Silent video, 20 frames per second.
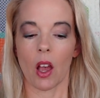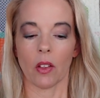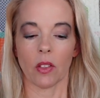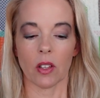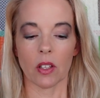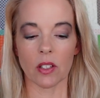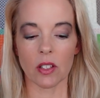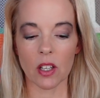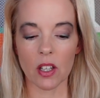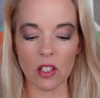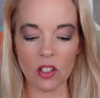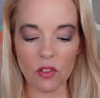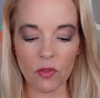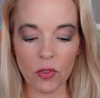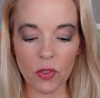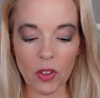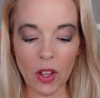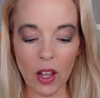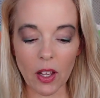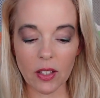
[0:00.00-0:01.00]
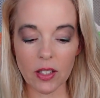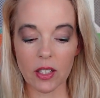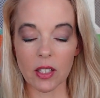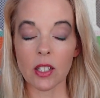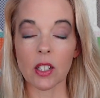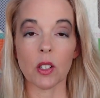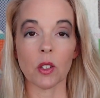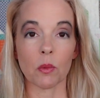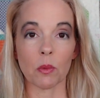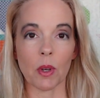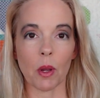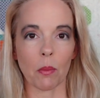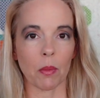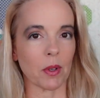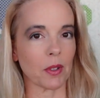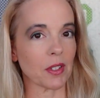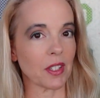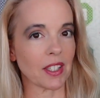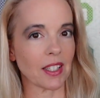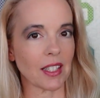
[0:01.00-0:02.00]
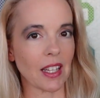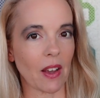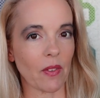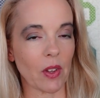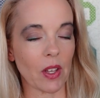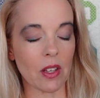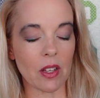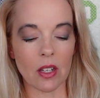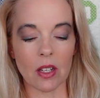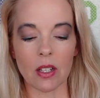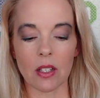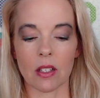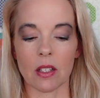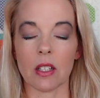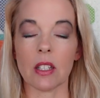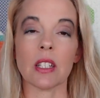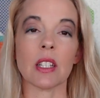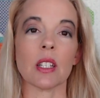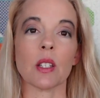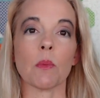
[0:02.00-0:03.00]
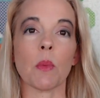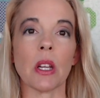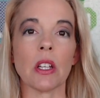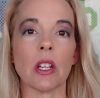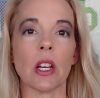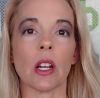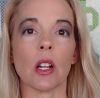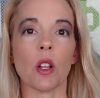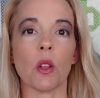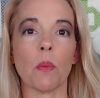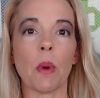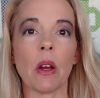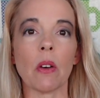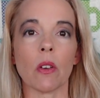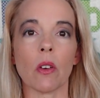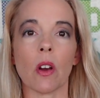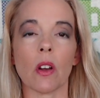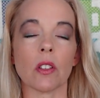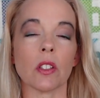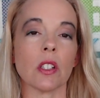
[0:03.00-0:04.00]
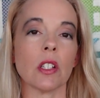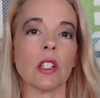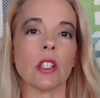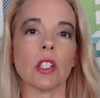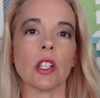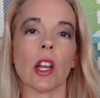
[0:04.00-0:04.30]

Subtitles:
This is Flosstube number 7, and this is my channel about cross stitch.